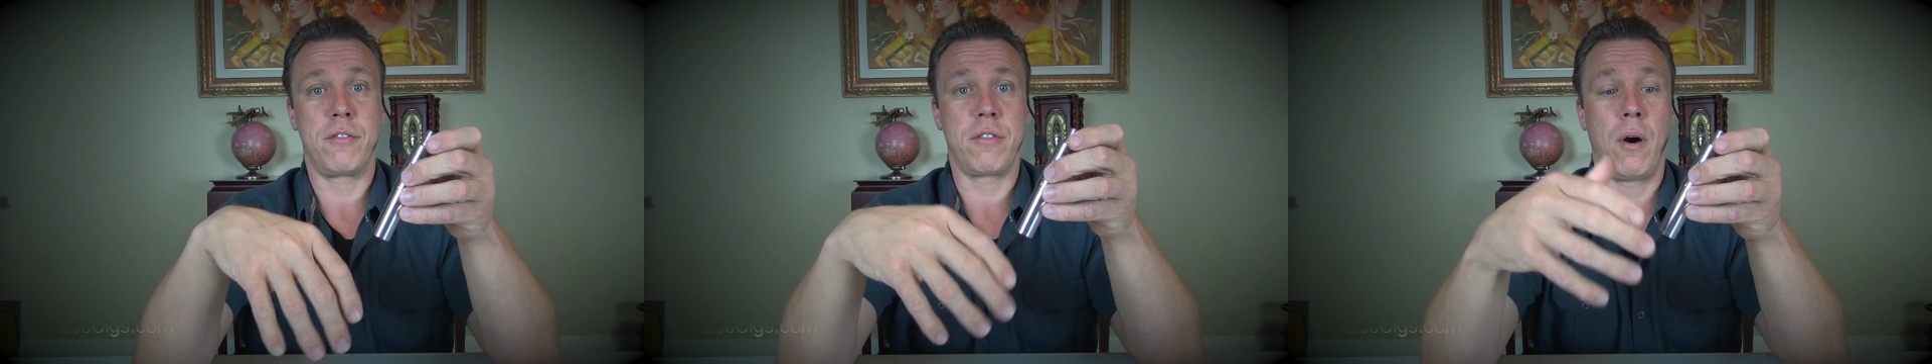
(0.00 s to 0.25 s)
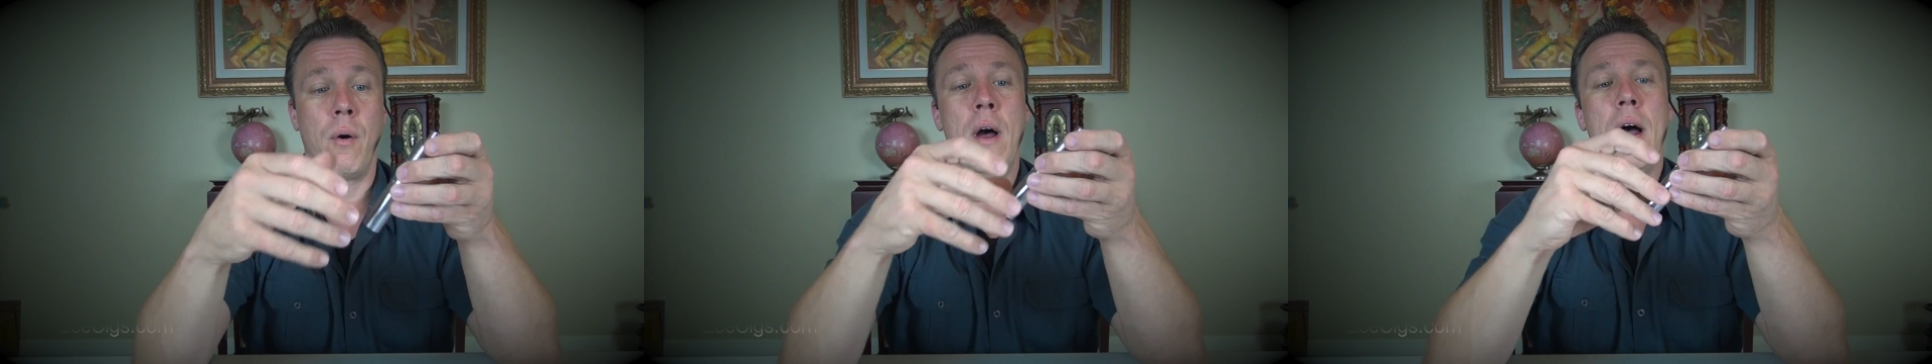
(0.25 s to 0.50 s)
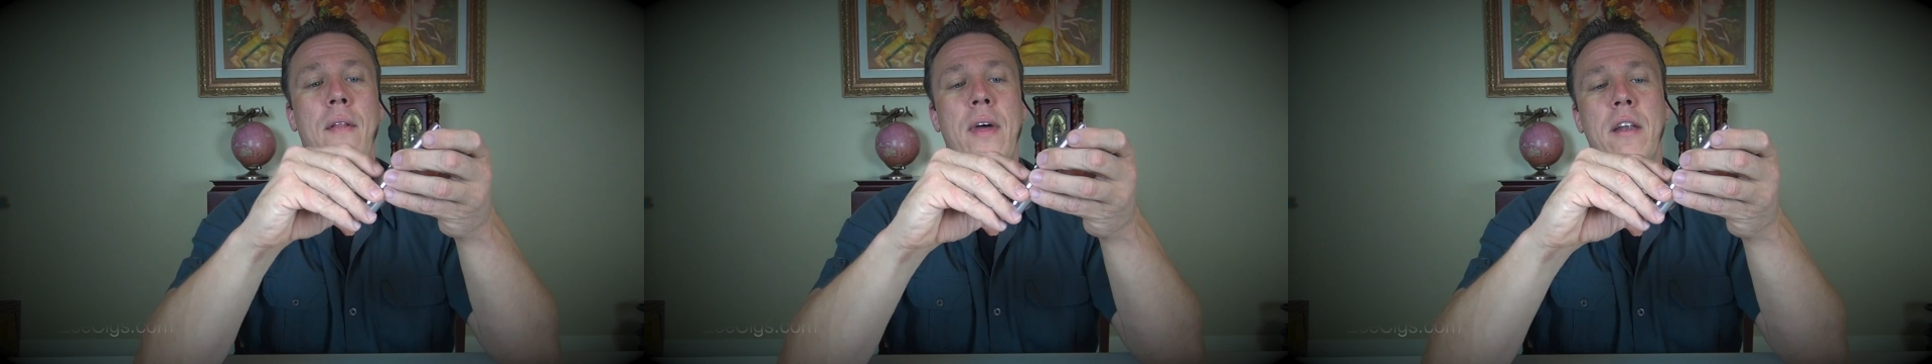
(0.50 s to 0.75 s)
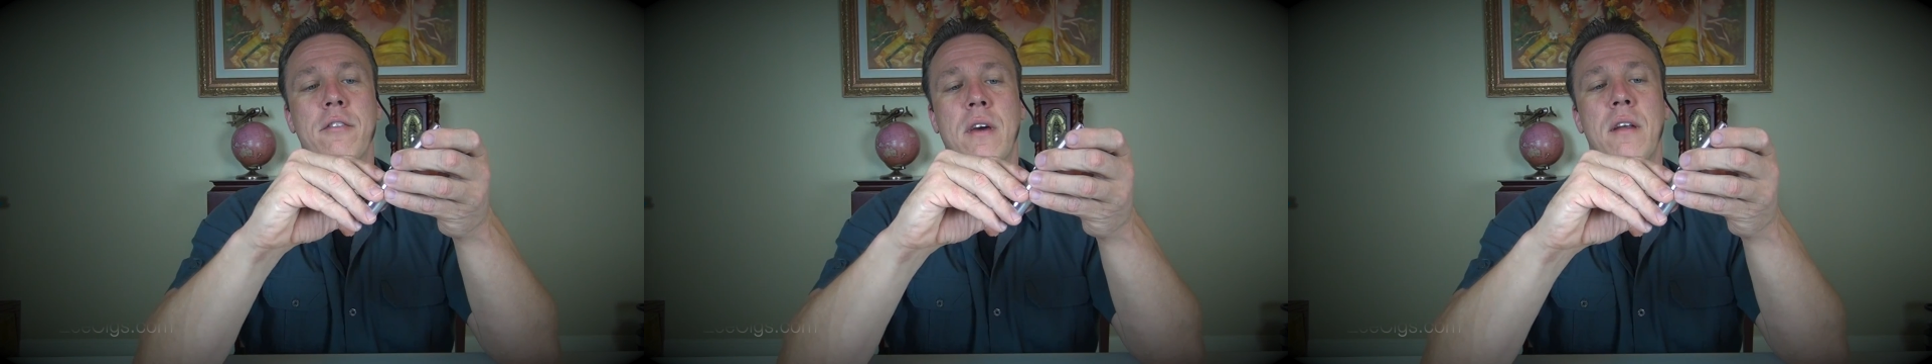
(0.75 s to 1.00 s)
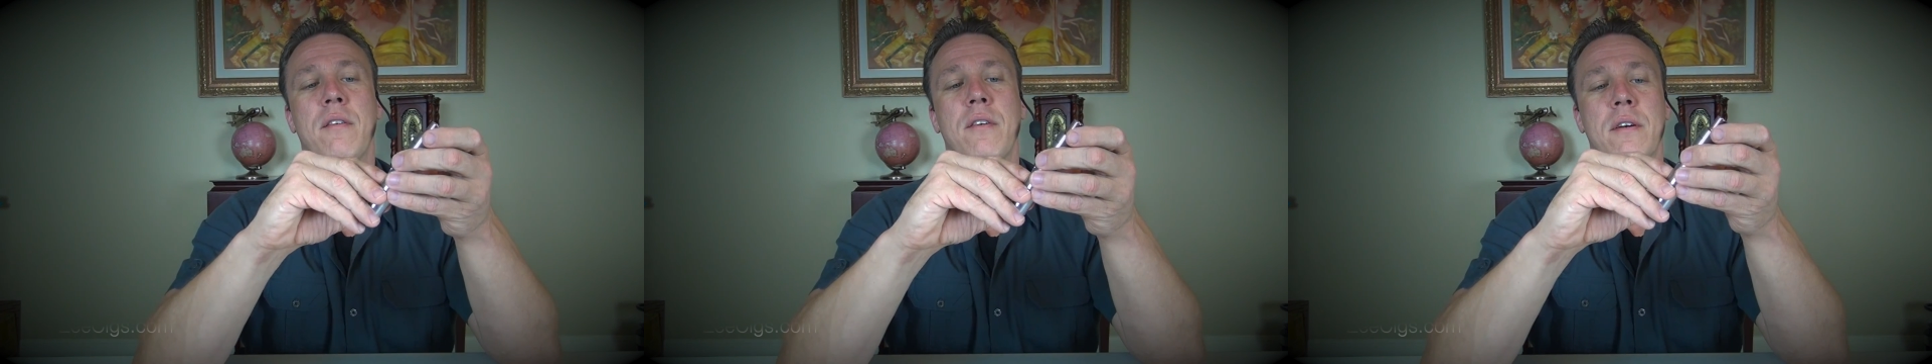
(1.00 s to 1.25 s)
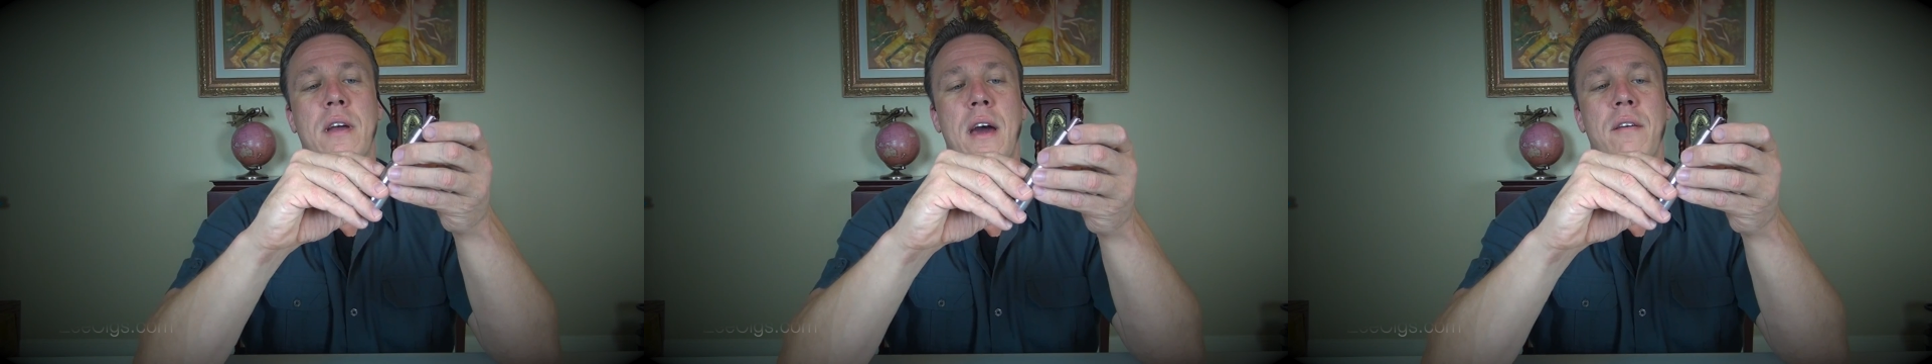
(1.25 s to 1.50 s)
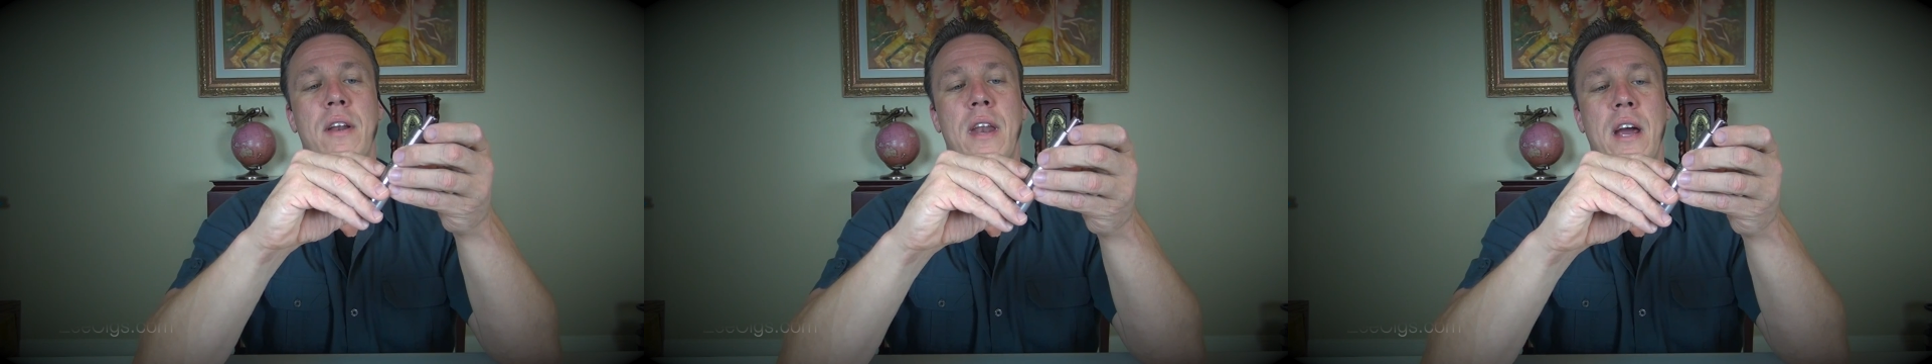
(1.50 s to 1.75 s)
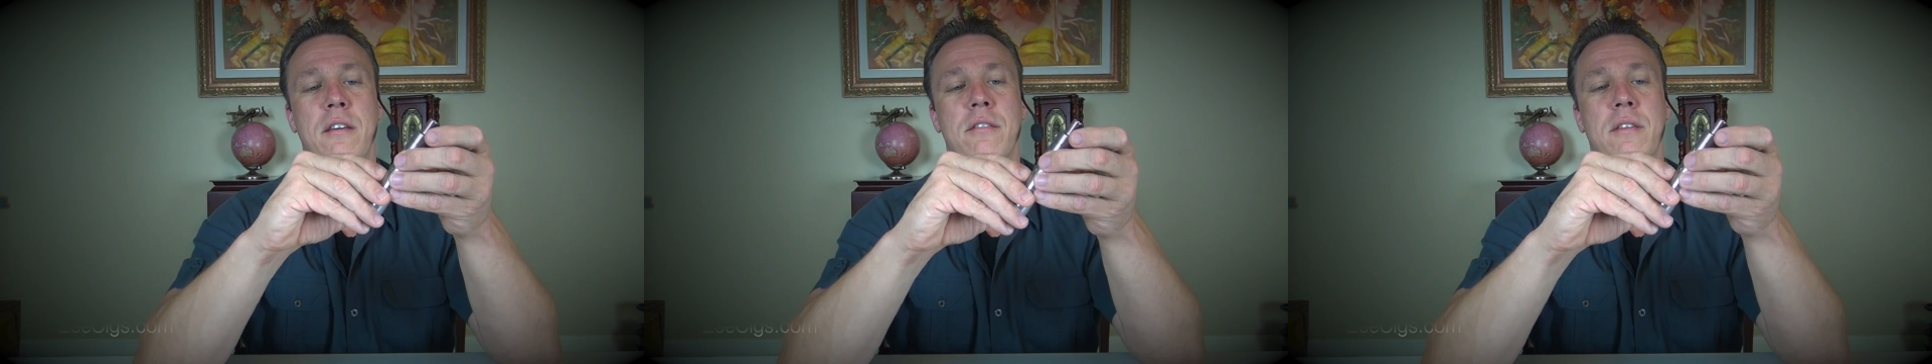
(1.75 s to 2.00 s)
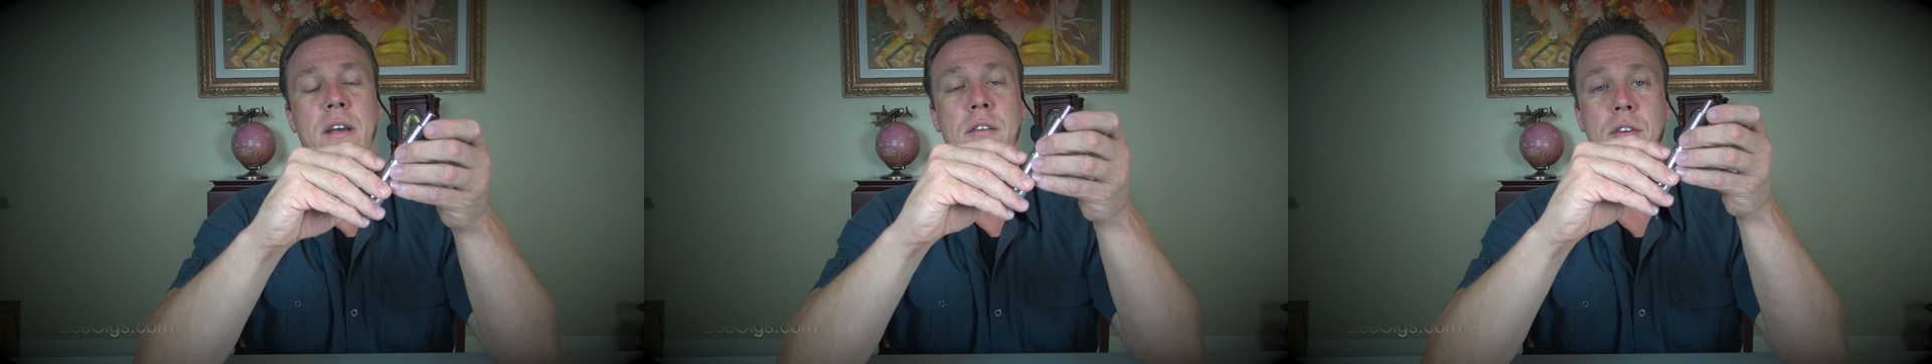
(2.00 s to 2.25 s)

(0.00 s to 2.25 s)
So that is kind of a nice thing